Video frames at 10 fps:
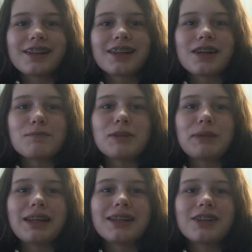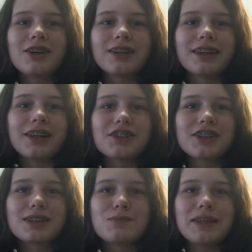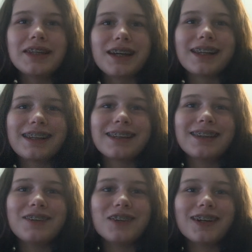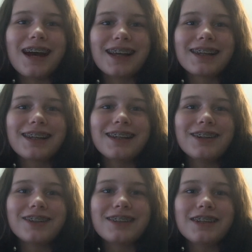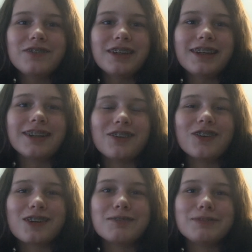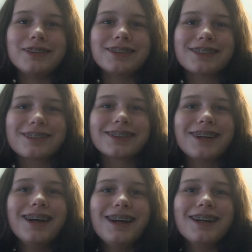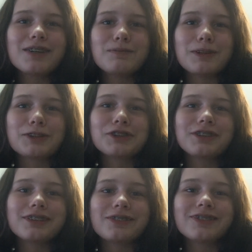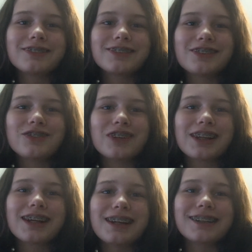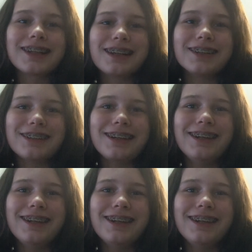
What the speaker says: some in my stocking just because they were as seen on TV in a horrible commercial that was kind of silly.